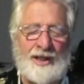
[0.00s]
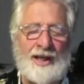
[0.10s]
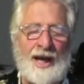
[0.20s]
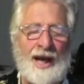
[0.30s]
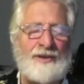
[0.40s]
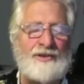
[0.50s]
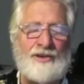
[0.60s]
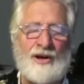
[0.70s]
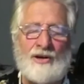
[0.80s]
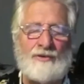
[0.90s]
and
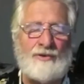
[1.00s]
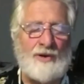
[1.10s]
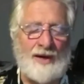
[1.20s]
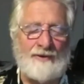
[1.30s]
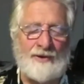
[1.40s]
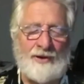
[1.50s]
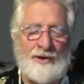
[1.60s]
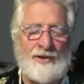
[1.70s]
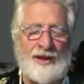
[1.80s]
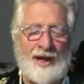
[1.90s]
know forever that
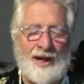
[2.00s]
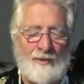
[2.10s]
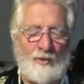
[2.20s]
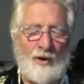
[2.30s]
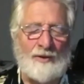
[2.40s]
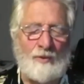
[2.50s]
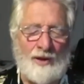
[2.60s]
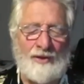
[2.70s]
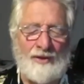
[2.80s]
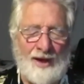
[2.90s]
I am one with
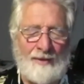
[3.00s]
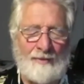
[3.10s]
them.